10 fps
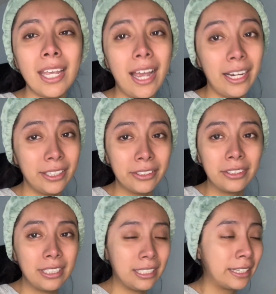I
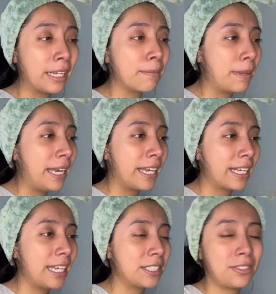literally think back
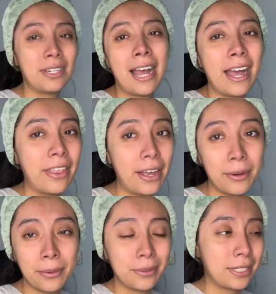as to how that
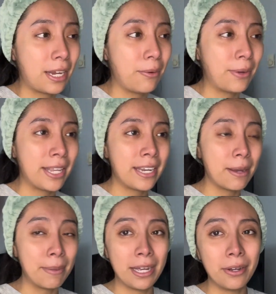whole day went
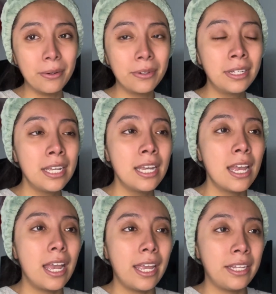about,
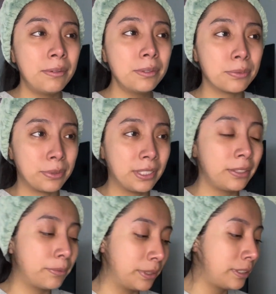and it was really,
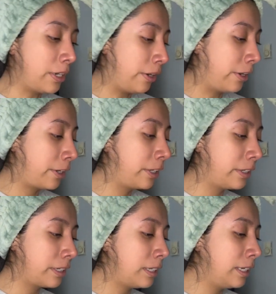really hard.